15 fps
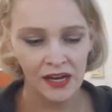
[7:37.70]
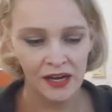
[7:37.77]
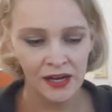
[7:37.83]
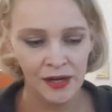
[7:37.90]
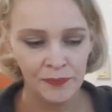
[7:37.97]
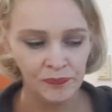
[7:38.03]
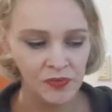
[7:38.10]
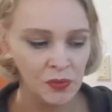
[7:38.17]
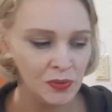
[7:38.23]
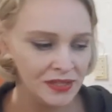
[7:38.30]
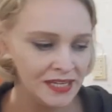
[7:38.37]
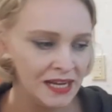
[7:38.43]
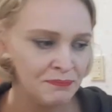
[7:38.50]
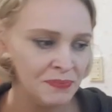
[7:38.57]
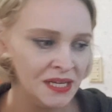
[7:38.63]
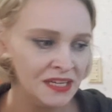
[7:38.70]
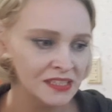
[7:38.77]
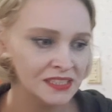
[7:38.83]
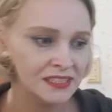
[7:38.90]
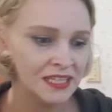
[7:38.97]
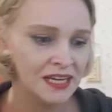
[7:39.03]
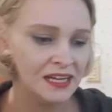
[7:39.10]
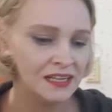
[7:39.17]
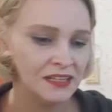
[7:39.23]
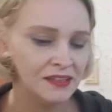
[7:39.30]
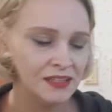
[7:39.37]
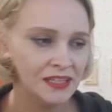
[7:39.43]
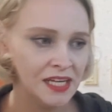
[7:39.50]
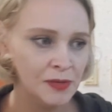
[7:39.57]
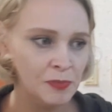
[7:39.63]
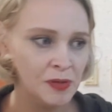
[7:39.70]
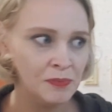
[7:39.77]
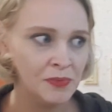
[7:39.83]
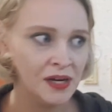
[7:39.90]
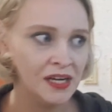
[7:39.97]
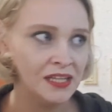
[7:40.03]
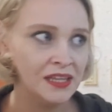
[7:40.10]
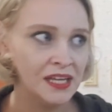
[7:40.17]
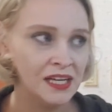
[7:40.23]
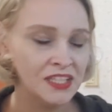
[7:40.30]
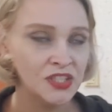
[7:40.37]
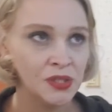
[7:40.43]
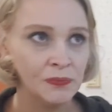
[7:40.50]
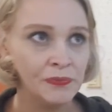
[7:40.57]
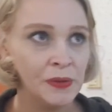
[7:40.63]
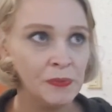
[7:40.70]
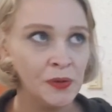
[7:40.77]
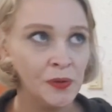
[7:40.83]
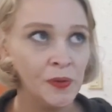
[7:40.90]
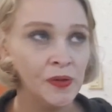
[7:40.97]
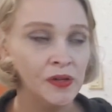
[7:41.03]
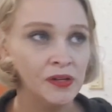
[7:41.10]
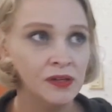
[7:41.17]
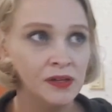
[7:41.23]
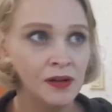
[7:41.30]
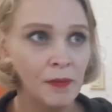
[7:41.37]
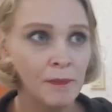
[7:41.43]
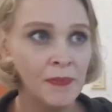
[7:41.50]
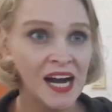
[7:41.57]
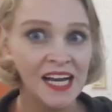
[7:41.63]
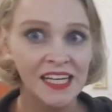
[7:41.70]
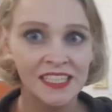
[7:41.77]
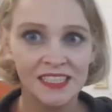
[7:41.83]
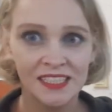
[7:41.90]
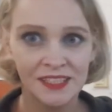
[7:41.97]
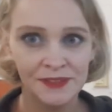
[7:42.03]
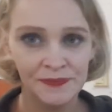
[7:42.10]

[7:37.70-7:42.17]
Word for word: Um, with that being said, keep in mind that some people might